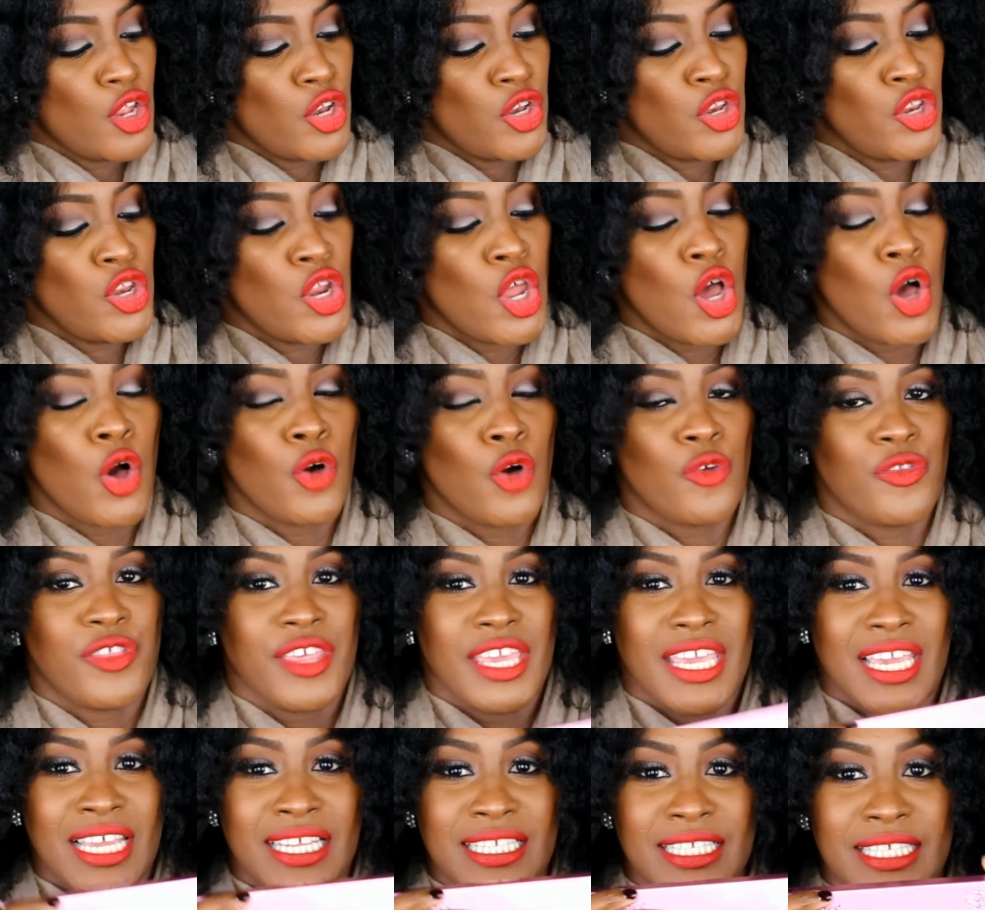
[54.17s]
No,
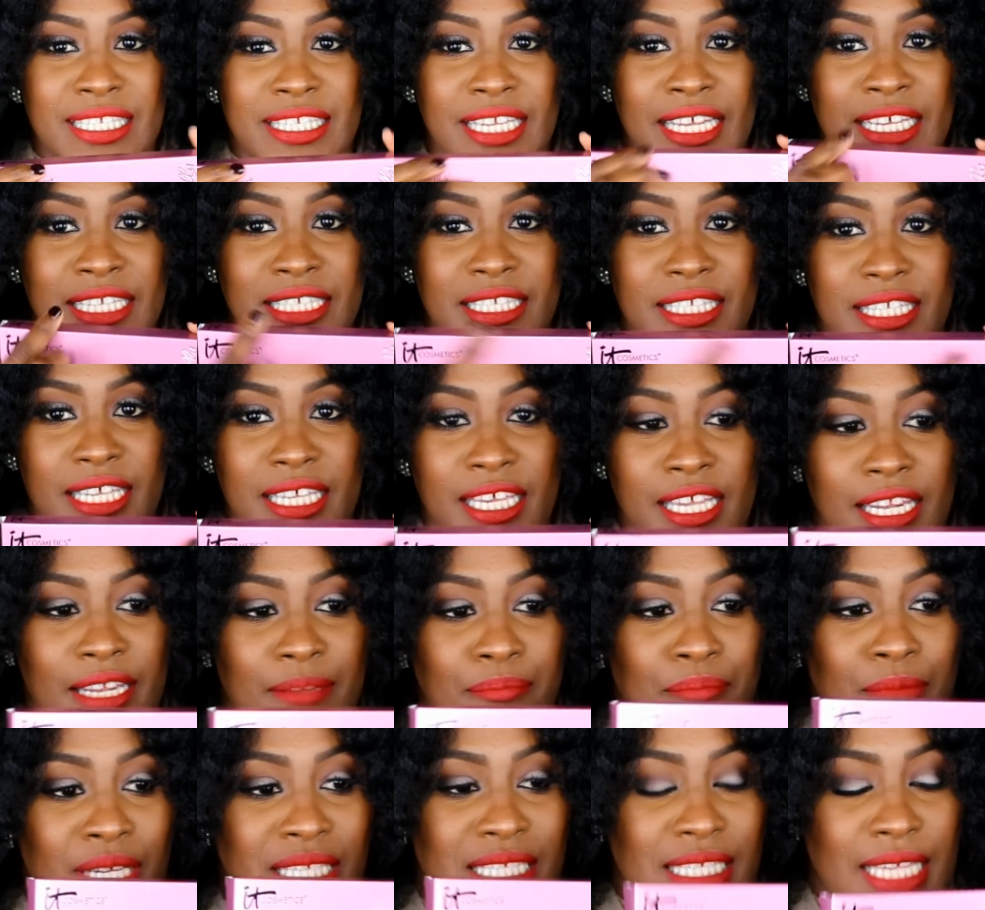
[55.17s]
the
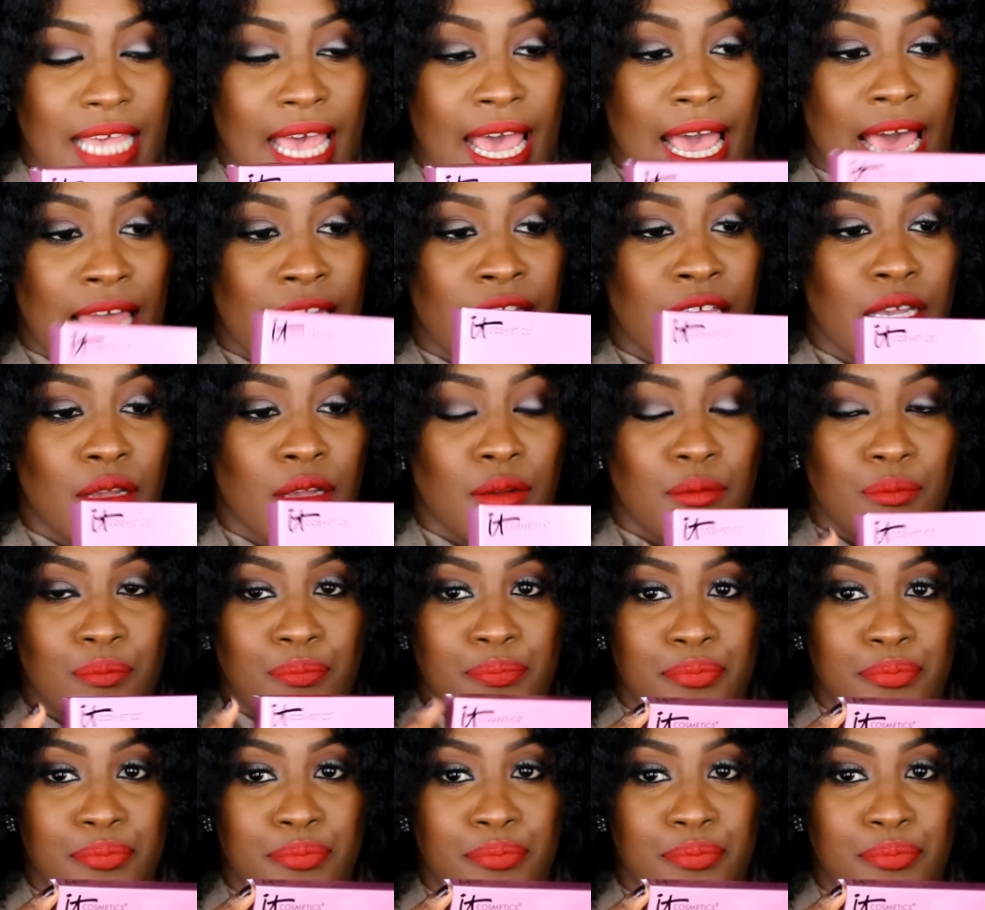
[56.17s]
indented metallic